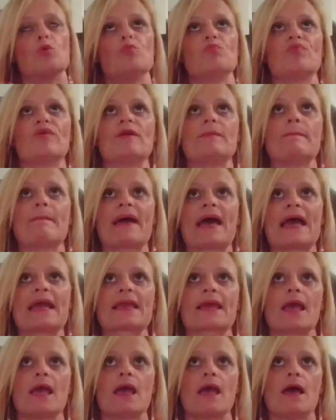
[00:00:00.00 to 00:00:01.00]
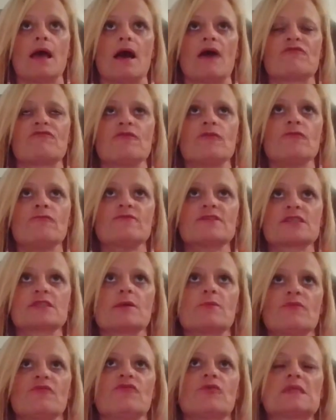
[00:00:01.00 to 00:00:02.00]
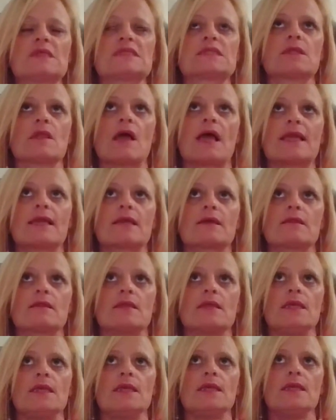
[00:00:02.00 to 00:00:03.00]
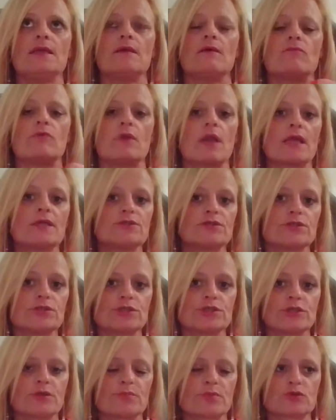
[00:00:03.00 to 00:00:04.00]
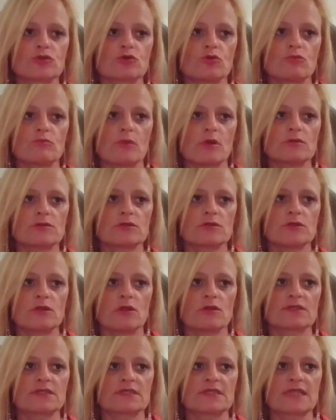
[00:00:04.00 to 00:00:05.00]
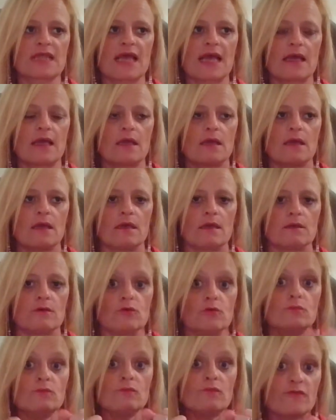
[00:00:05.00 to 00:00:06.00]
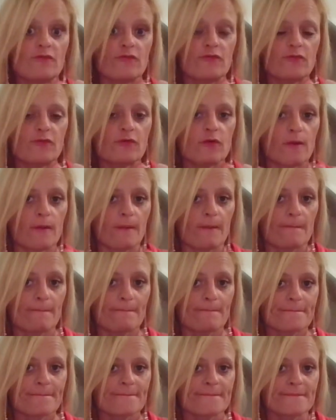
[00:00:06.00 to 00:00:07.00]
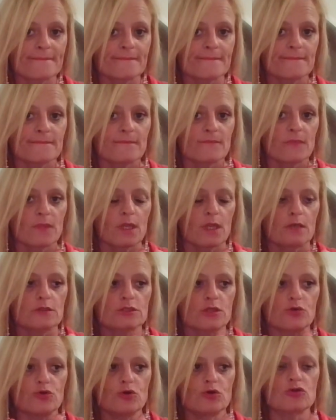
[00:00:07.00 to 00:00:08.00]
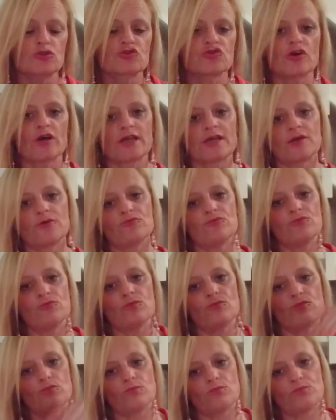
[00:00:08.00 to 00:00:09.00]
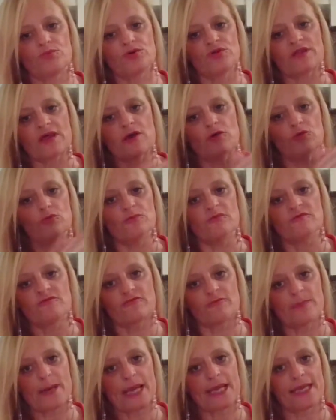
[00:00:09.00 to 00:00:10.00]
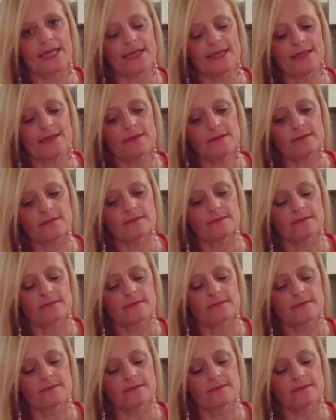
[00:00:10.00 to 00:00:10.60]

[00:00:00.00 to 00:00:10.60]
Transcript: bring back. I feel for some of you, it's like the relationship has almost lost that oomph. So you're trying to put that oomph back in.